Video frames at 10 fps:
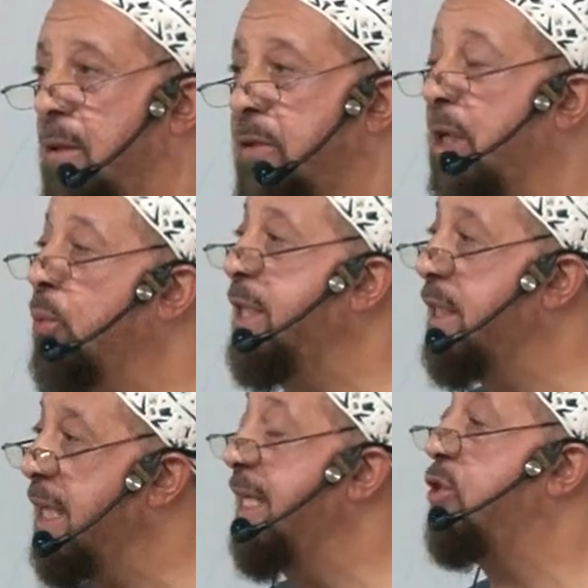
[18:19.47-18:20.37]
that we
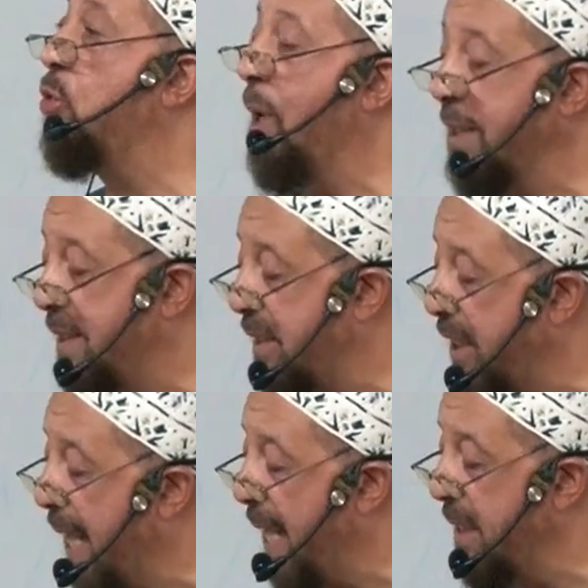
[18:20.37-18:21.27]
need to
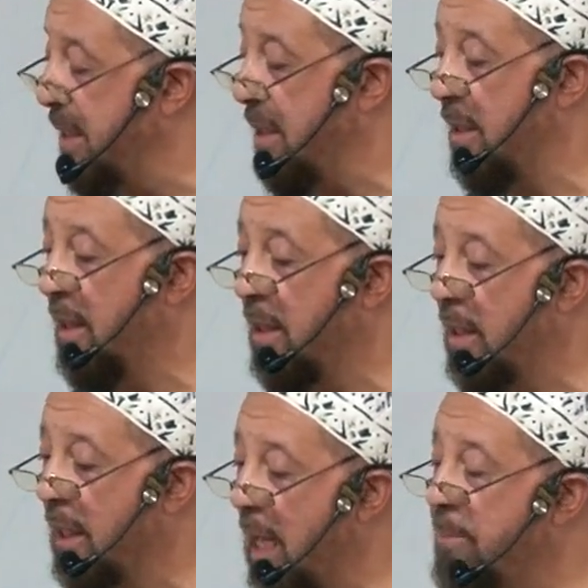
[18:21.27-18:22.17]
understand
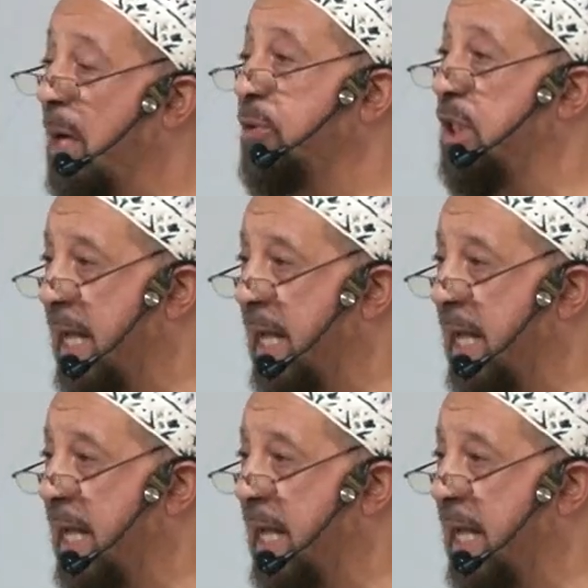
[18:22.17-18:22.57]
about the